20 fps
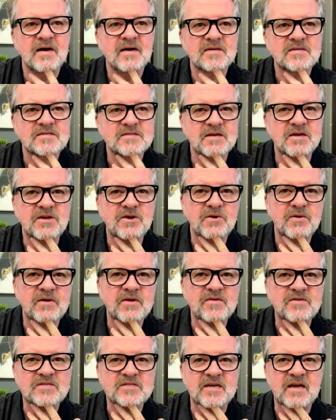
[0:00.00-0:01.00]

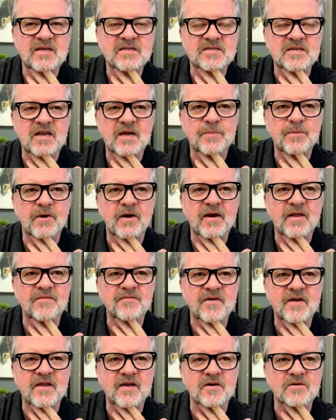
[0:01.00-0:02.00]
Security, sense, and upgraded
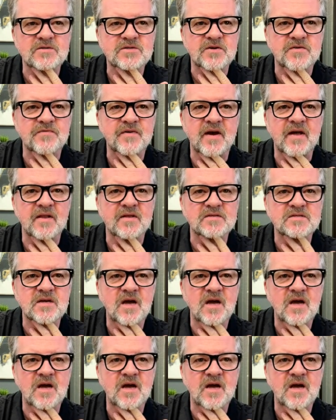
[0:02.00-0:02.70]
video surveillance.